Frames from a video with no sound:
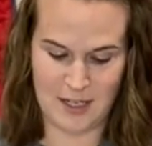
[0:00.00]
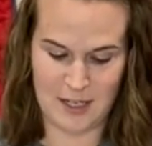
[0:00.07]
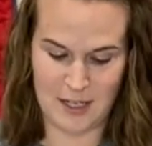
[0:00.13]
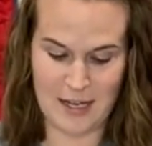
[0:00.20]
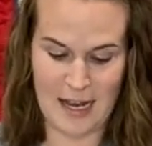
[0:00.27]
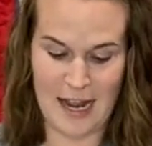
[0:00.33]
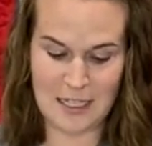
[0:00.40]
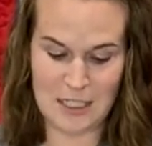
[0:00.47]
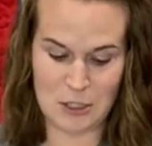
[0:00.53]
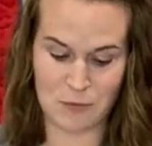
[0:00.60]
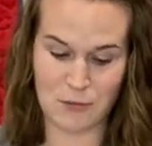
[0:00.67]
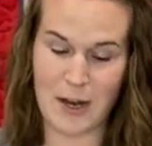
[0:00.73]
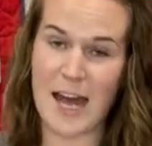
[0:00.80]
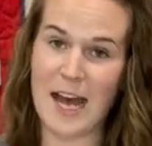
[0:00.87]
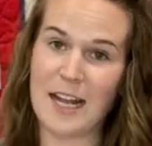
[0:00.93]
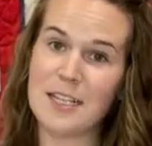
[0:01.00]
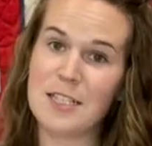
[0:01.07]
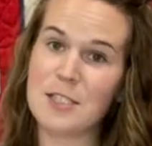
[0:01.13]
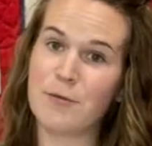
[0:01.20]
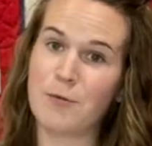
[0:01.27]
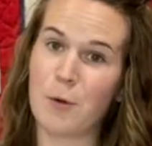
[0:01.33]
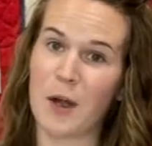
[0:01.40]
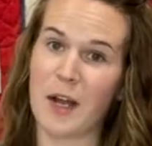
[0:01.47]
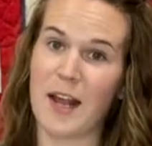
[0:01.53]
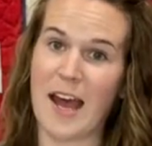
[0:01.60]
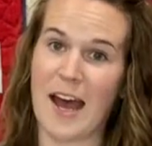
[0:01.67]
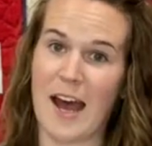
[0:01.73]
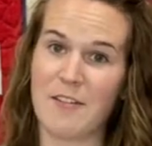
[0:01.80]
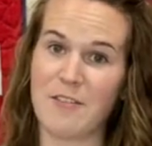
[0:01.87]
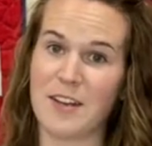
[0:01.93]
Next red is
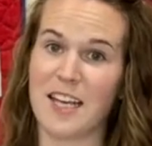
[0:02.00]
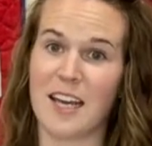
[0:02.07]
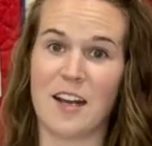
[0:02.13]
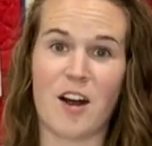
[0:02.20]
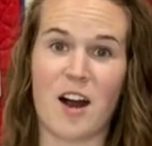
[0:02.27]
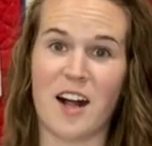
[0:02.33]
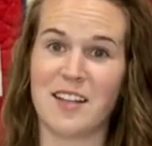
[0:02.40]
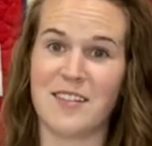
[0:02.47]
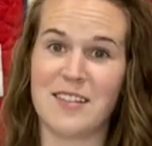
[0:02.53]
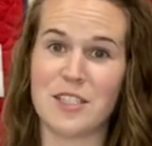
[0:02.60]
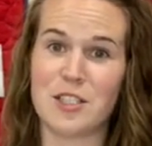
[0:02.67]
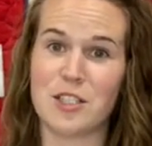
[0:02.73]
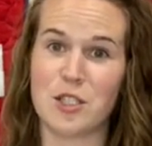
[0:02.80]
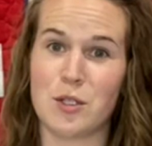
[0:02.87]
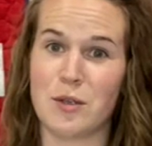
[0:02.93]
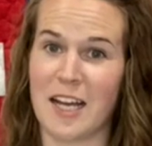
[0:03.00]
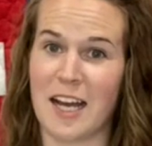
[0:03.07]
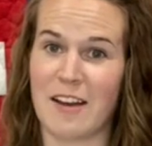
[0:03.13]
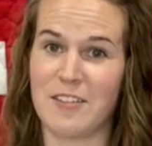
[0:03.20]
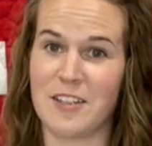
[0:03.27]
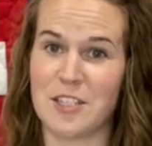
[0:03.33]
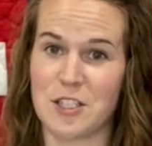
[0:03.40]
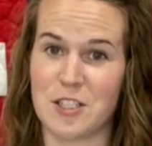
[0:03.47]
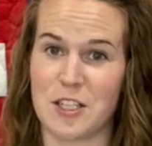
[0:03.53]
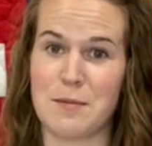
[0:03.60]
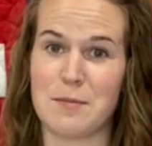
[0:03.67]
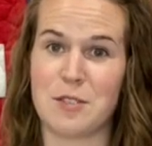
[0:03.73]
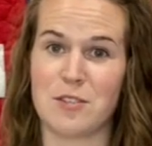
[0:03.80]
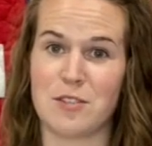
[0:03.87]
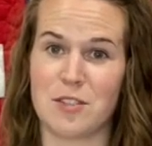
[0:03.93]
4.5. Again, all of these are 2.5-inch
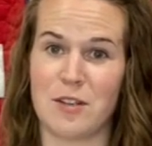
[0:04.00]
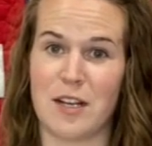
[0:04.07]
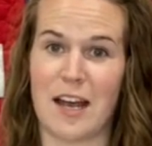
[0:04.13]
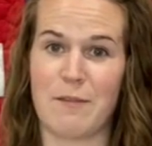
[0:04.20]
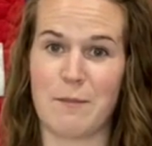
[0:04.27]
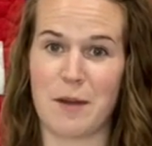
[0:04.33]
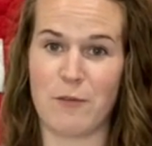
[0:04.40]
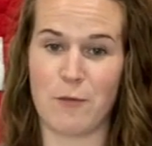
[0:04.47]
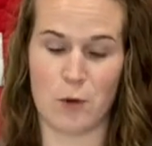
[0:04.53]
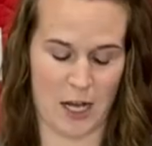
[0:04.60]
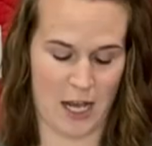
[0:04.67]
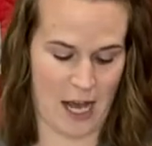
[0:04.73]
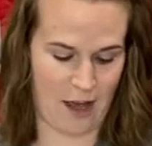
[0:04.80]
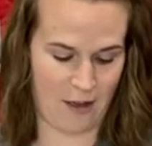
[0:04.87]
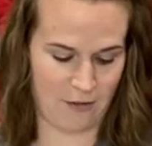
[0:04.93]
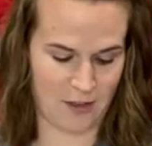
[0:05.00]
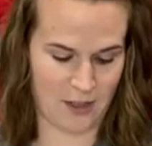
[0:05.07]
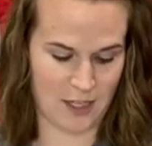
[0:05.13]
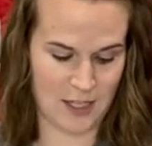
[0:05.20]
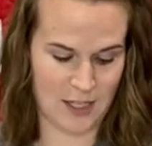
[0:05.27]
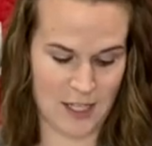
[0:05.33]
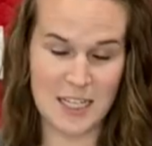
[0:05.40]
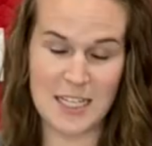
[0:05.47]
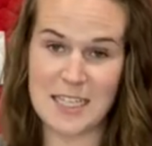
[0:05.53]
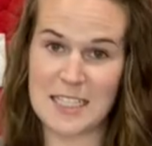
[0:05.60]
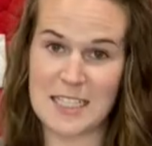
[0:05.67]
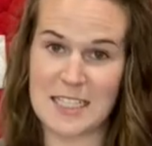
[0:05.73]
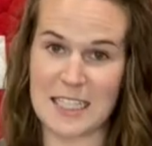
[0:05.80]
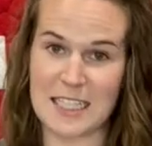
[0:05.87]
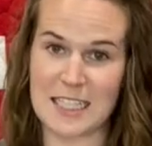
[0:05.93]
strips, so 2.5 by 4.5.
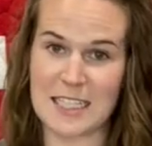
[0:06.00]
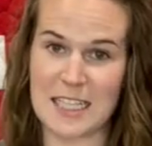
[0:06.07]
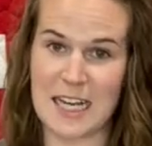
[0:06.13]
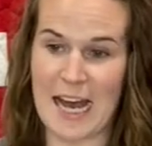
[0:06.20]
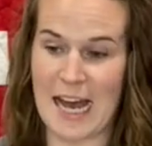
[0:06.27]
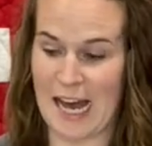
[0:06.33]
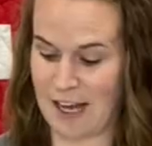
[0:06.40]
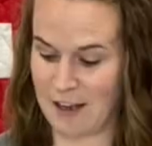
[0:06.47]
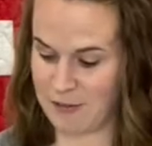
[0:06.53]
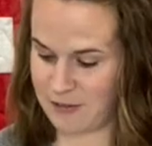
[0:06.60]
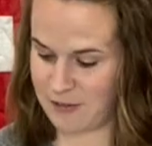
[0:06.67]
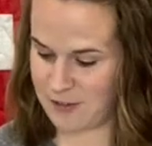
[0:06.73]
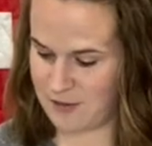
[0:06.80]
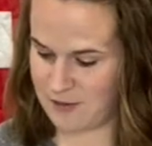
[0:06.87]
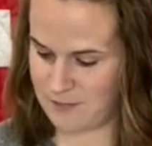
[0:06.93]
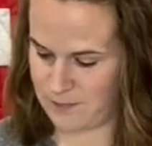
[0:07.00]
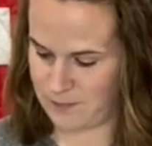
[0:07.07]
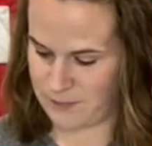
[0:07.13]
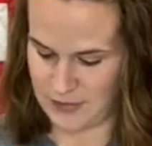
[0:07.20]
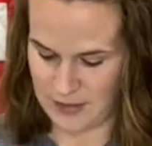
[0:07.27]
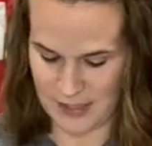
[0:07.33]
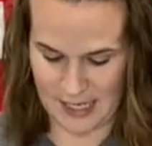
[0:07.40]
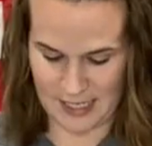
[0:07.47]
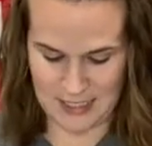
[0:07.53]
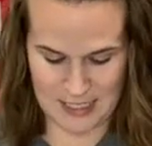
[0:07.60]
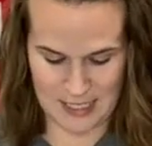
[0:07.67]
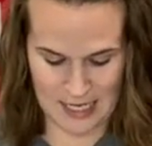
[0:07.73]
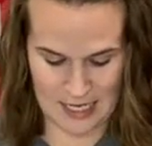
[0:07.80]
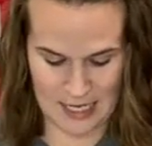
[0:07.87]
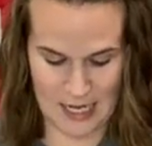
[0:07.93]
6.5. Next I
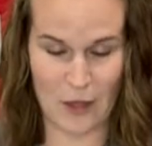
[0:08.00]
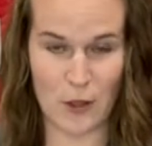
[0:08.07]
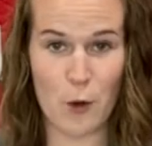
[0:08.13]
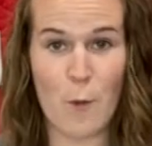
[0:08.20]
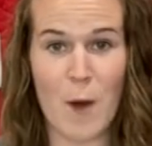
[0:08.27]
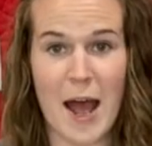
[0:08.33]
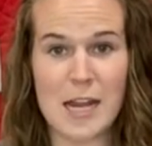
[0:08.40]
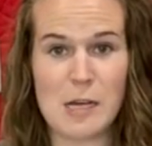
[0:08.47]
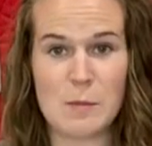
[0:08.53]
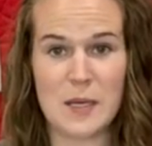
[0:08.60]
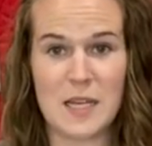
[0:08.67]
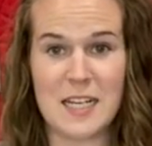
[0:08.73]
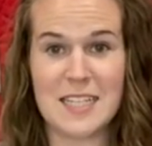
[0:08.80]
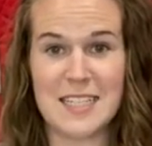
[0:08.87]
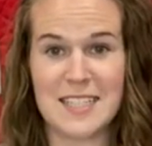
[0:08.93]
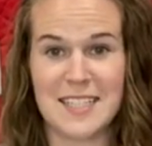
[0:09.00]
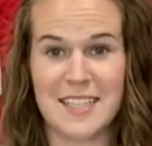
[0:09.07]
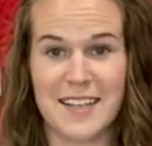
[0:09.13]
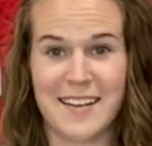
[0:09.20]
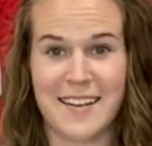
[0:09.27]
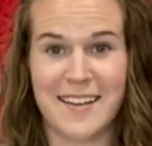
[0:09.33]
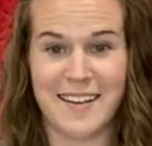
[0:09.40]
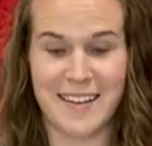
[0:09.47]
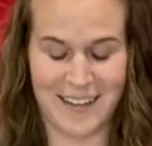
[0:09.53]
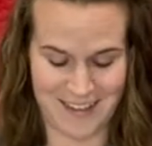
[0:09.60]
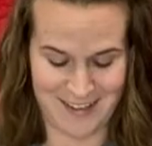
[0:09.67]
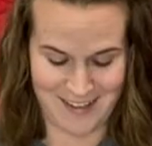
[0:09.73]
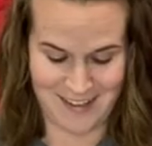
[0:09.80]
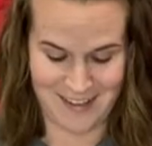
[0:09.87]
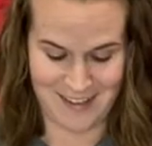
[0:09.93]
get another white piece.
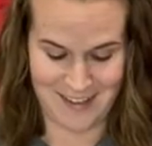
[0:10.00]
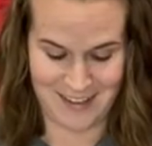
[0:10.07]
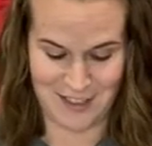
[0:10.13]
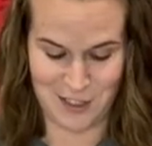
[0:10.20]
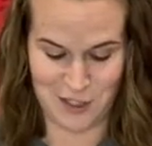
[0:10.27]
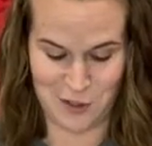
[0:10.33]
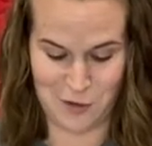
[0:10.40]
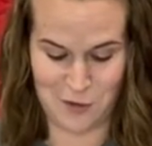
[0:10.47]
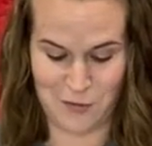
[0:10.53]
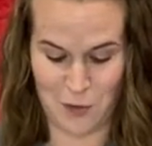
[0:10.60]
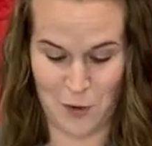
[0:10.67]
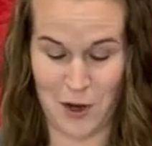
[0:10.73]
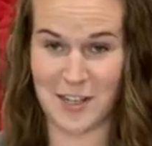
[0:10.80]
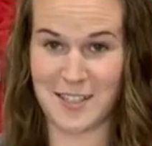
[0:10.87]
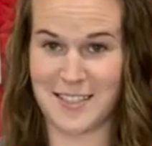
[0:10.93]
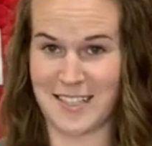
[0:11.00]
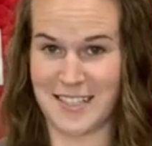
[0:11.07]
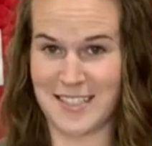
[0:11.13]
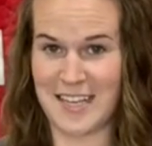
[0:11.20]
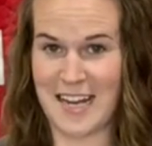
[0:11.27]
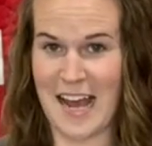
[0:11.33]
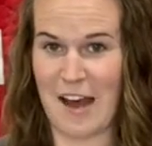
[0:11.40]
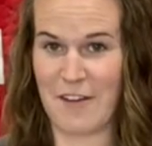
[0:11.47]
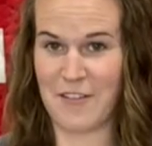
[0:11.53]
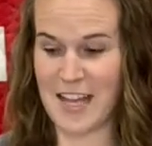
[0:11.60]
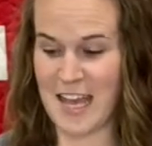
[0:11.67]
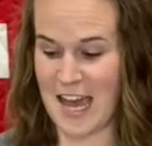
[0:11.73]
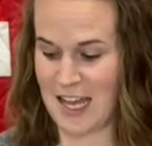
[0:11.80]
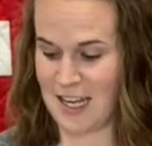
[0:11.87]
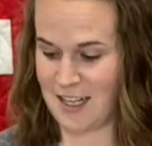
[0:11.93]
2, 4, 6.5
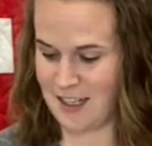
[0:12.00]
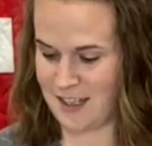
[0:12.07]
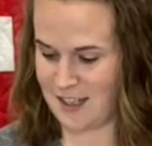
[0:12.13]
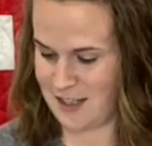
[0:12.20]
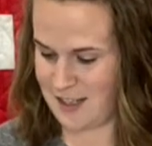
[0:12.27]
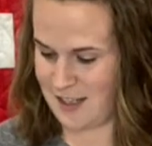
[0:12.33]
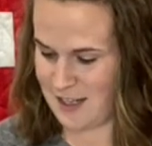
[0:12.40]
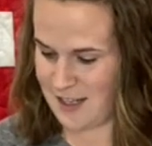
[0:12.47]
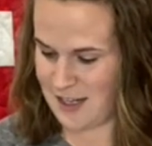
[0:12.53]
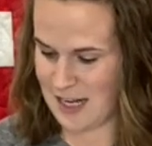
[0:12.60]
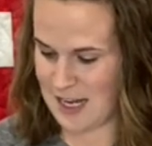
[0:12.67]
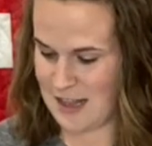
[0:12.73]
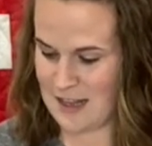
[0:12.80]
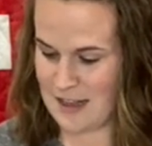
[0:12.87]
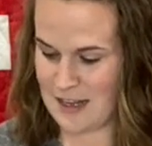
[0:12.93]
again. And then the